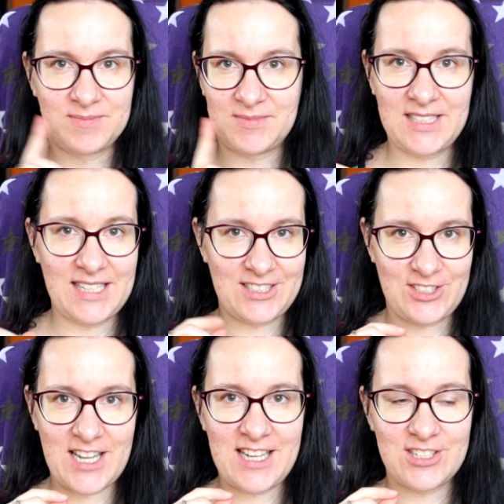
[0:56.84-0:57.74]
That
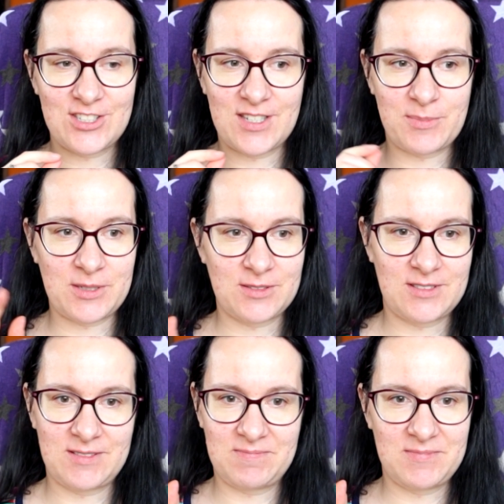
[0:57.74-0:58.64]
changed about
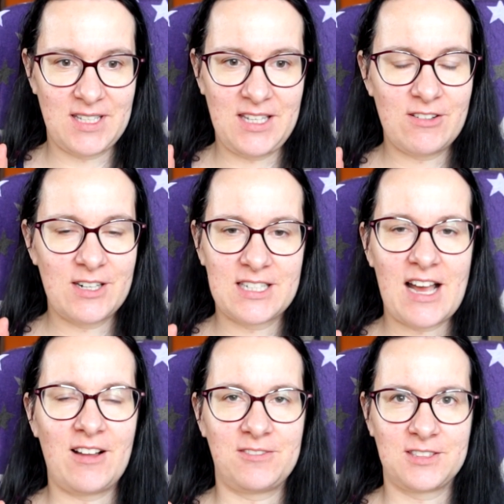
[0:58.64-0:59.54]
a year and a
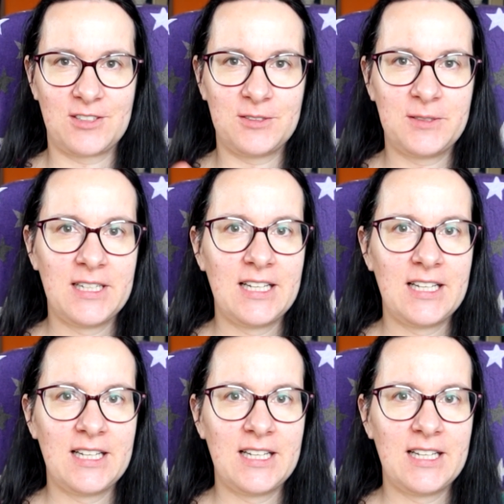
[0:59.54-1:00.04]
half ago.